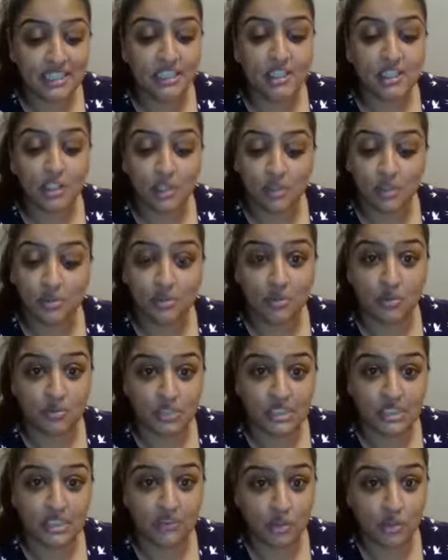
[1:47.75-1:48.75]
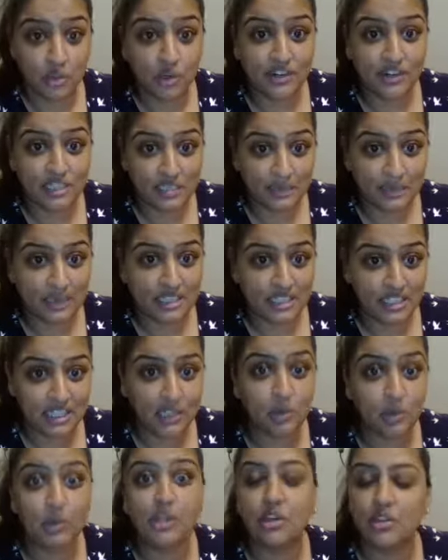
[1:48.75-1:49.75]
So obviously if you are expecting
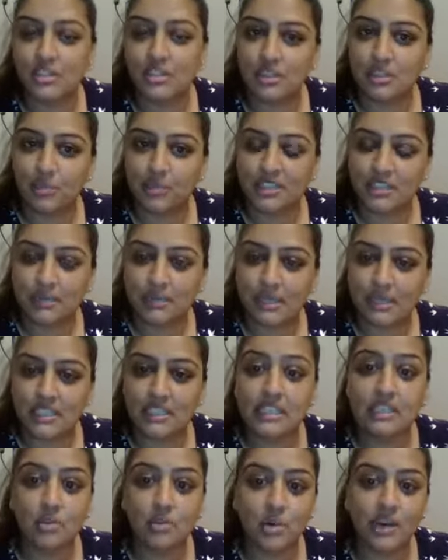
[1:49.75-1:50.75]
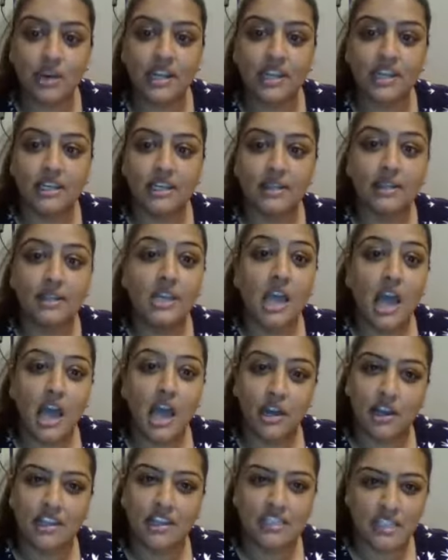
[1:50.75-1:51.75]
or you know someone expecting, it's quite a
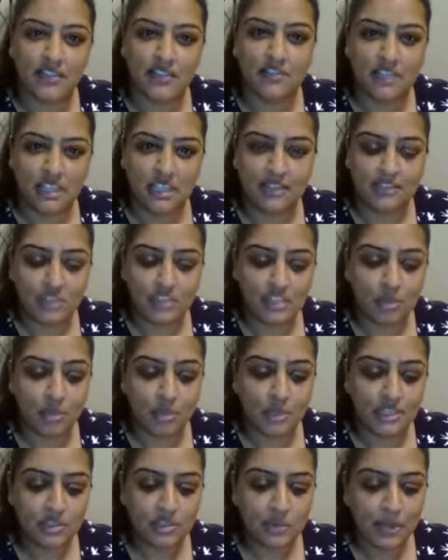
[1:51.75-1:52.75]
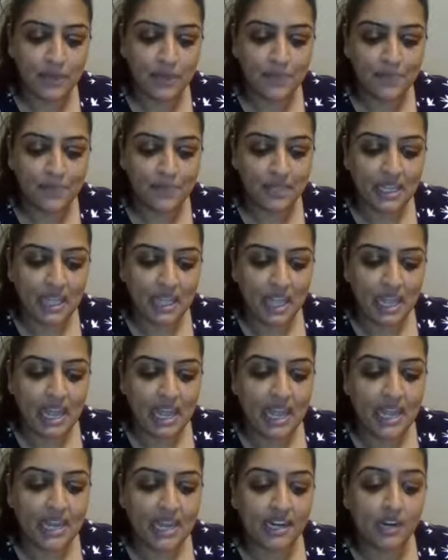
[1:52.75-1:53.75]
nice gift to give to someone as well.
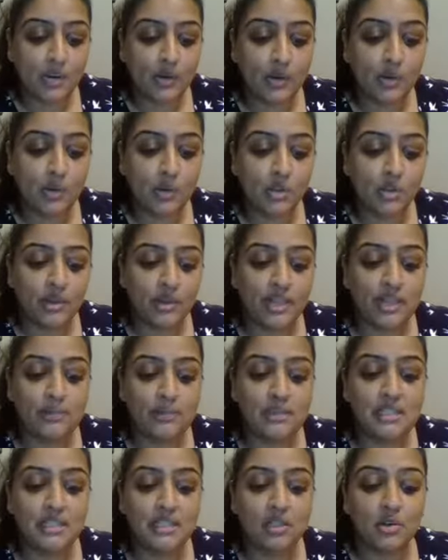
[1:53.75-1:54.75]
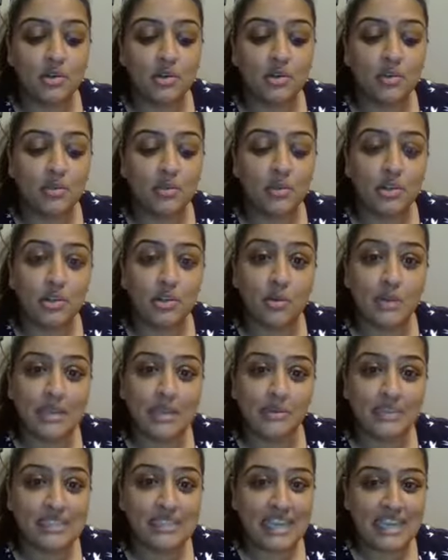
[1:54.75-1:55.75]
And all the way up until when your
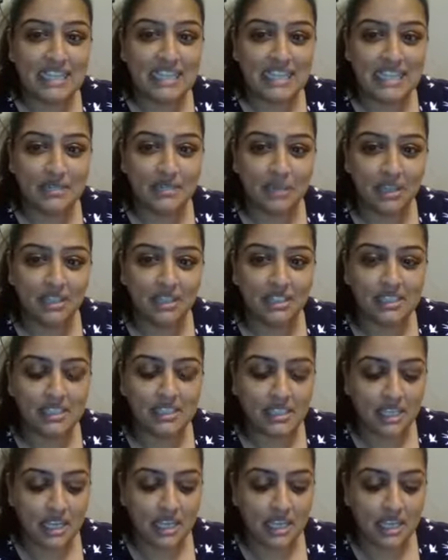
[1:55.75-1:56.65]
baby is 18 months.